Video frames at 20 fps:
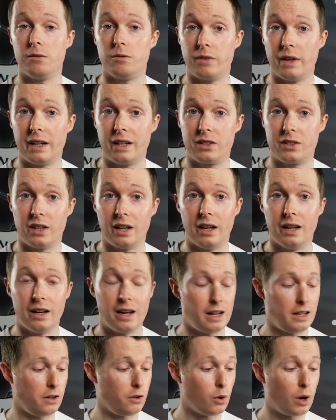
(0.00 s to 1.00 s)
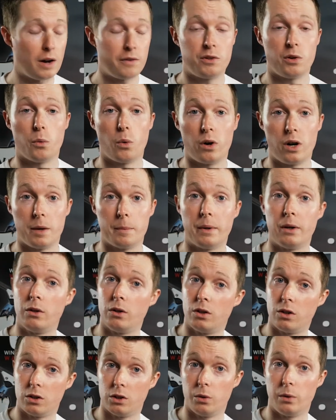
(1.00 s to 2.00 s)
fix it and you don't have to worry
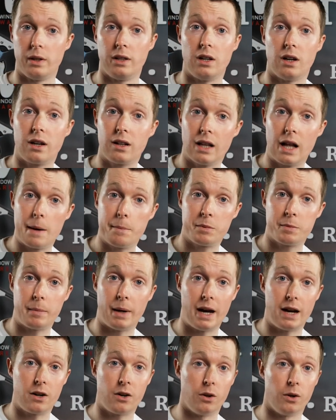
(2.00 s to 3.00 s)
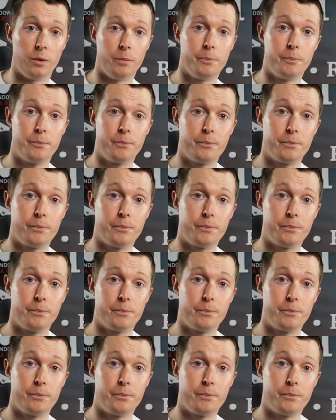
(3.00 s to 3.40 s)
about gluing your clamps back on.